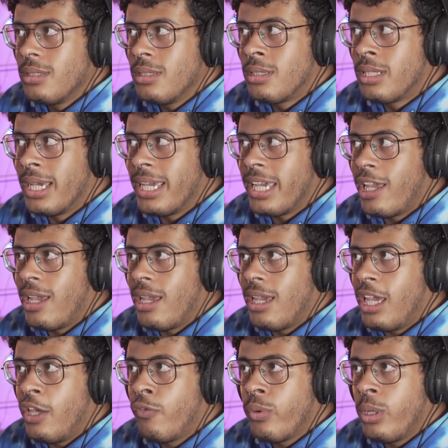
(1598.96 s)
that
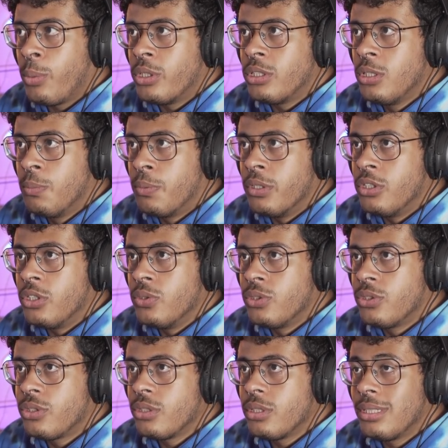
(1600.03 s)
if we were to
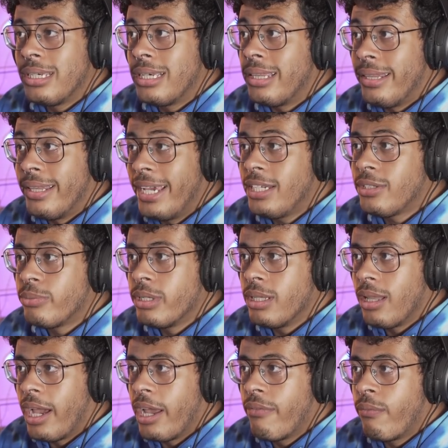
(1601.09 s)
produce later in
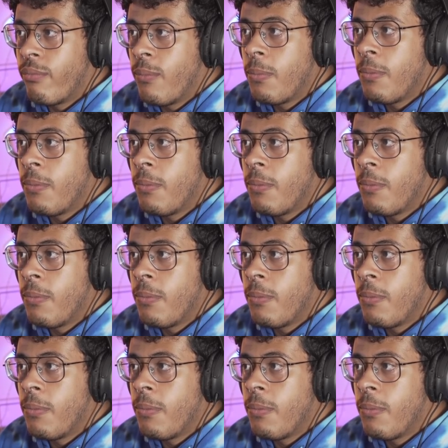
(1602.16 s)
life,